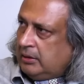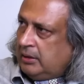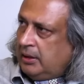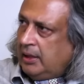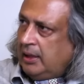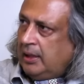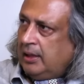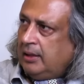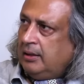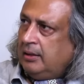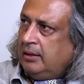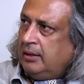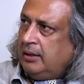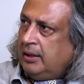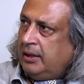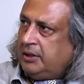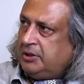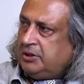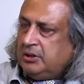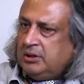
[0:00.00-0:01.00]
they had
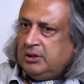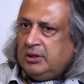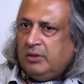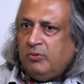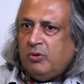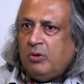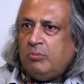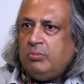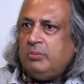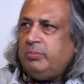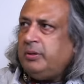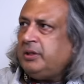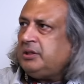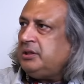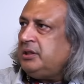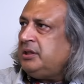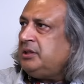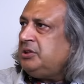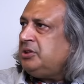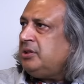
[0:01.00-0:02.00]
elections. They formed a
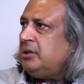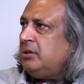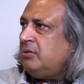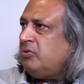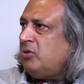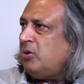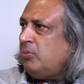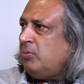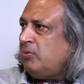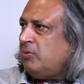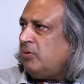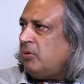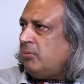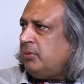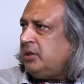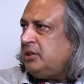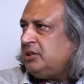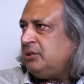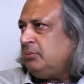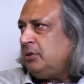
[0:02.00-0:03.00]
presidential form of
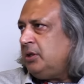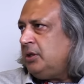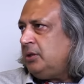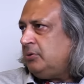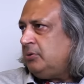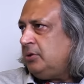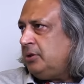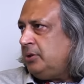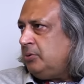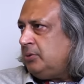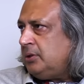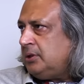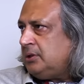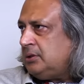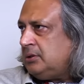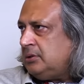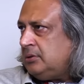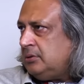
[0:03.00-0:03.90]
government similar to the US.